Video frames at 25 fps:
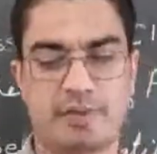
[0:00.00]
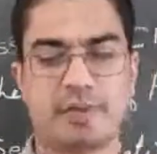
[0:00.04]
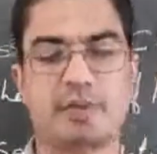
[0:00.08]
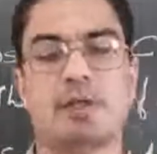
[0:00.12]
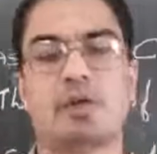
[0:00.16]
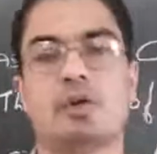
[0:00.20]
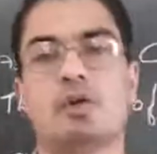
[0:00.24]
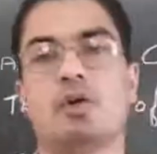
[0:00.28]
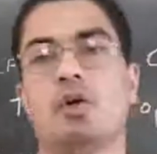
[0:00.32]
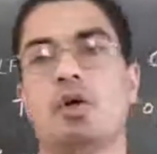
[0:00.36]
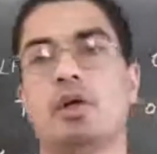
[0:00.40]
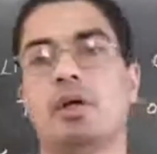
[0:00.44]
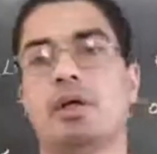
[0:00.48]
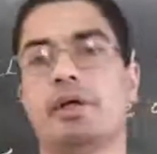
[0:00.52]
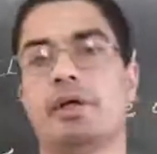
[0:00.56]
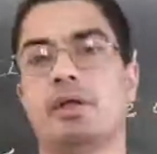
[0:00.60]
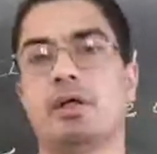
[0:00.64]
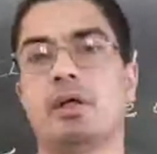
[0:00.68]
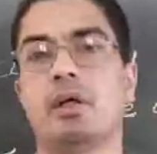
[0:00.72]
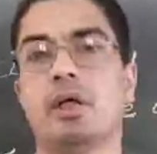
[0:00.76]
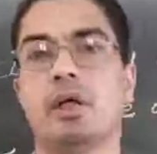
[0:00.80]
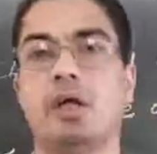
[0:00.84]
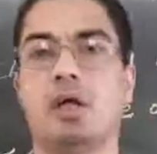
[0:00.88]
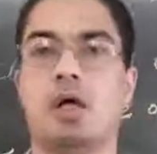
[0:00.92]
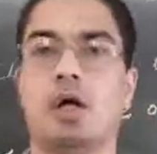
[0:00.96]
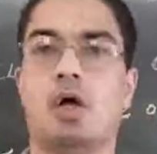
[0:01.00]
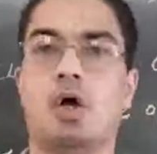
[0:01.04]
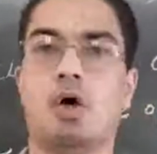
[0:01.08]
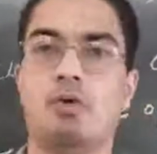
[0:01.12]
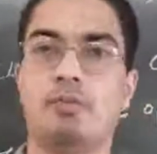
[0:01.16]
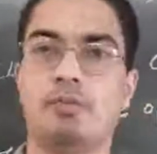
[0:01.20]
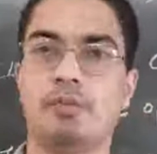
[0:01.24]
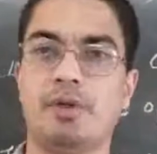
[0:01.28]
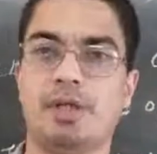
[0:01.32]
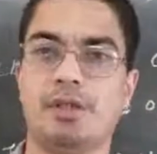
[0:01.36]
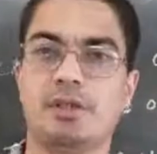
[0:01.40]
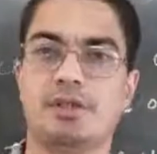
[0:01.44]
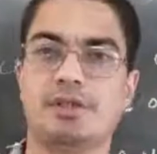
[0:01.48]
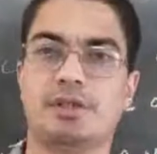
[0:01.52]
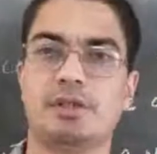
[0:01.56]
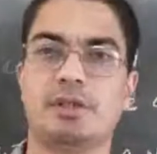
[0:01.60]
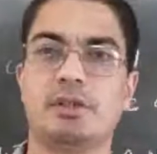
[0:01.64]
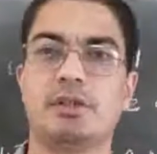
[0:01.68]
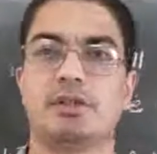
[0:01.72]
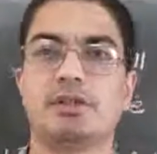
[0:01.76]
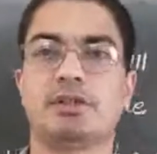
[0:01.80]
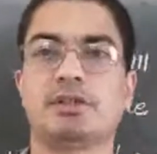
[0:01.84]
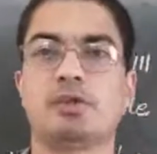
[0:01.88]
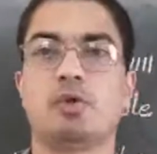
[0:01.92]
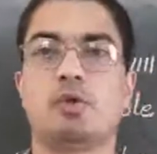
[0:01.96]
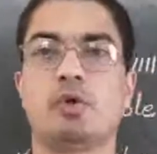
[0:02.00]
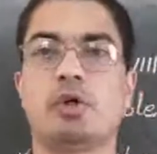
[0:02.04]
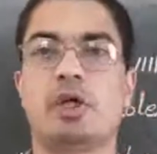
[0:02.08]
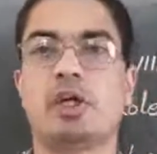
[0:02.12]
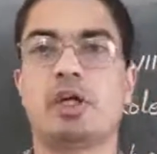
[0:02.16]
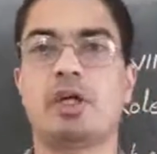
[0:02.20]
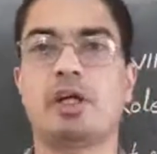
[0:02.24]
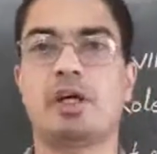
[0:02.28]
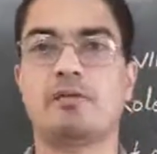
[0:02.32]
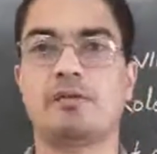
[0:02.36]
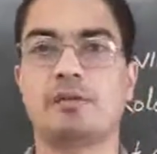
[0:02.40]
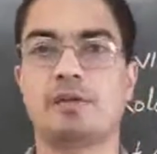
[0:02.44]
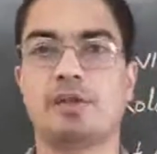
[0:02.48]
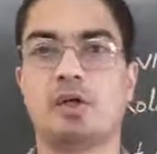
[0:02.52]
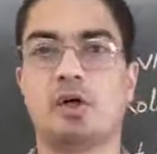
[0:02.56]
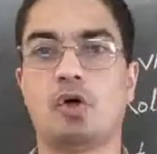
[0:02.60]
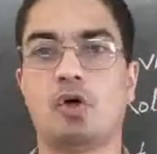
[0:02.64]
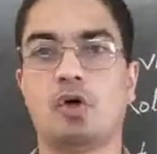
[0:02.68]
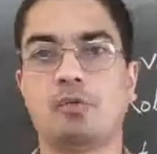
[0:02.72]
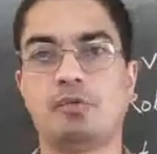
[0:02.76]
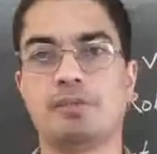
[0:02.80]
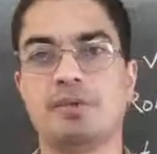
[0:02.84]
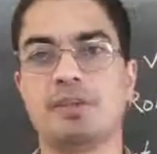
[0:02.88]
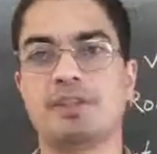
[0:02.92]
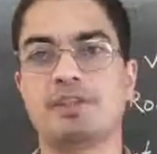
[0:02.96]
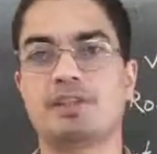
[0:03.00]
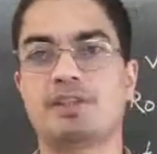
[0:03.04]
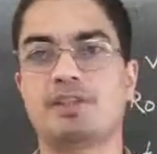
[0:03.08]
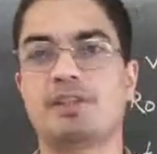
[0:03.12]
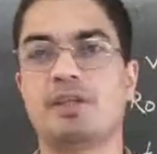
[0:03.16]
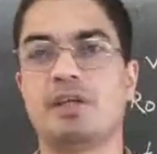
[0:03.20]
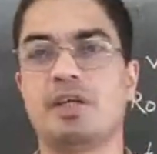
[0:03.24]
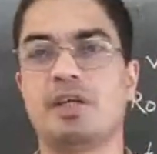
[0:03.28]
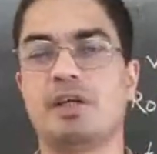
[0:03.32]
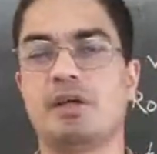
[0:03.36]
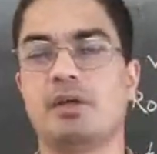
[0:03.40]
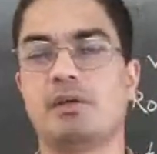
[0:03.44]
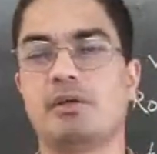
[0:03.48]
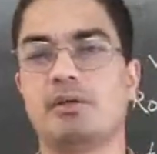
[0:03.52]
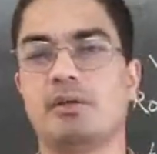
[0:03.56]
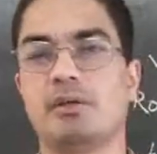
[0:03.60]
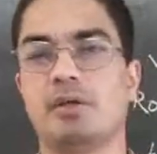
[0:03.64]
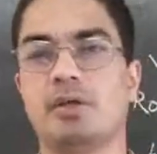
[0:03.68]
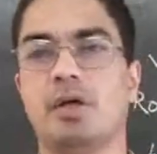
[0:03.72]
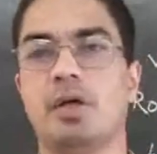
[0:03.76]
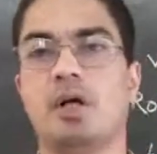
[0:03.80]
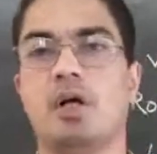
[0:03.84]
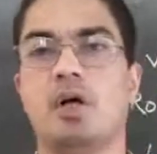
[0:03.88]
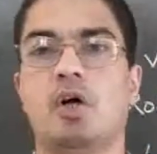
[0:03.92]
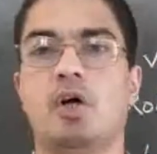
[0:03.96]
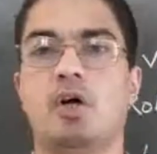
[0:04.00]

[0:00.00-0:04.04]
We call it Home Minister is looking after the Home Ministry,